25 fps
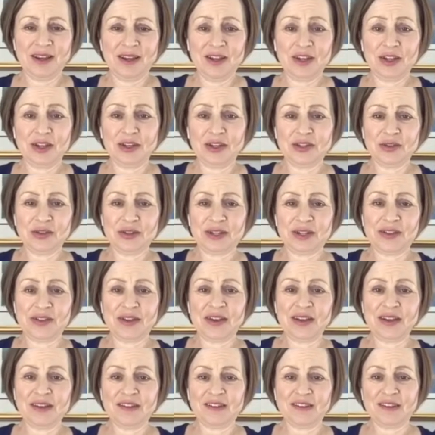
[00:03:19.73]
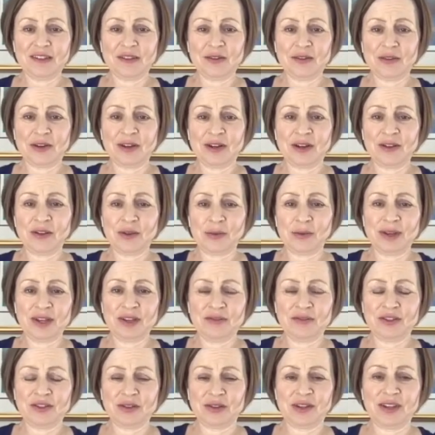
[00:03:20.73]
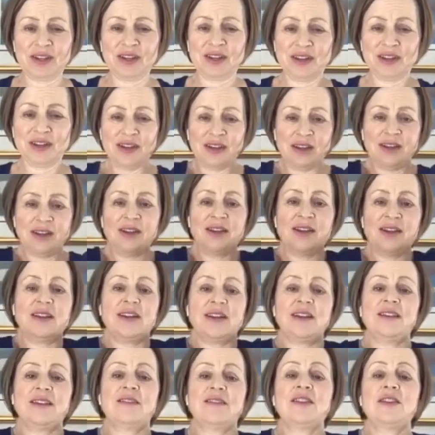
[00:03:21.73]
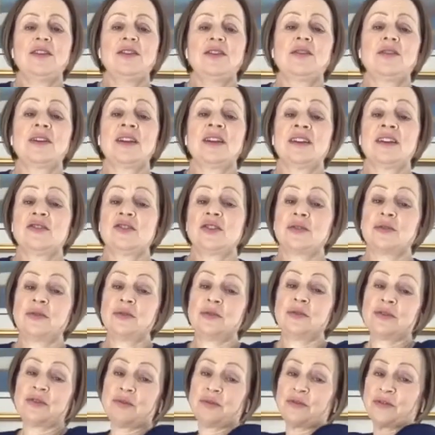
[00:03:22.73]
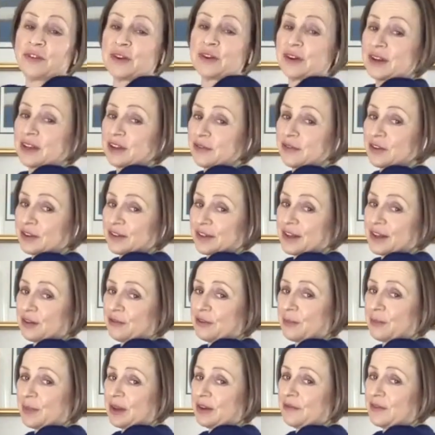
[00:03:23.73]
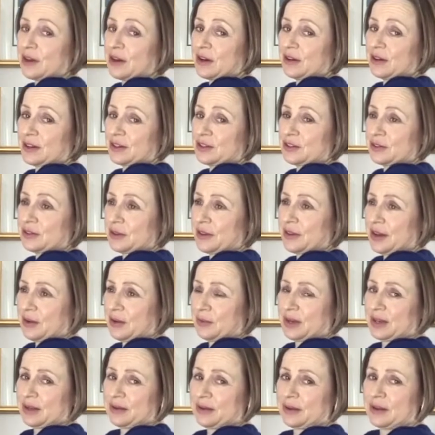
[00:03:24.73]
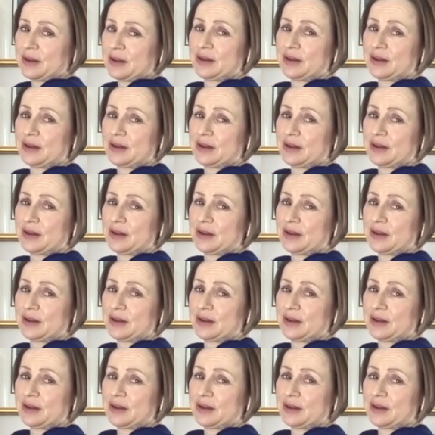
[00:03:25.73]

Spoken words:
You can do it like this, or another way of doing it is you can actually cross over and give yourself a bit of a hug and do it that way.